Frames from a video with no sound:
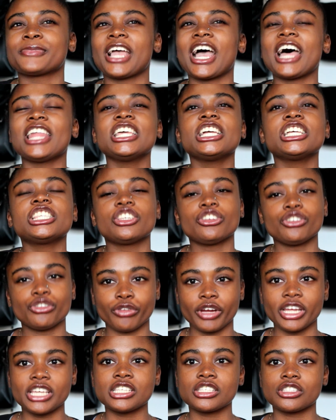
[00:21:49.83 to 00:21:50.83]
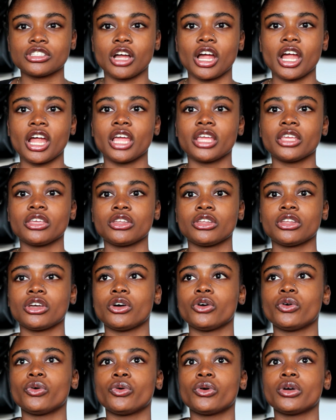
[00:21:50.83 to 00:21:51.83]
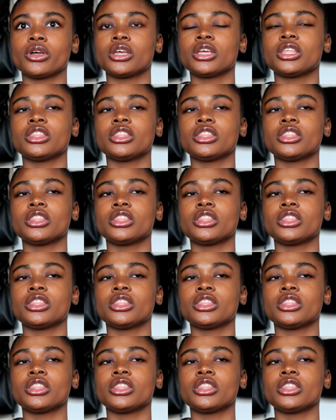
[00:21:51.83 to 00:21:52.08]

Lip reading: I think it's a great start. You know,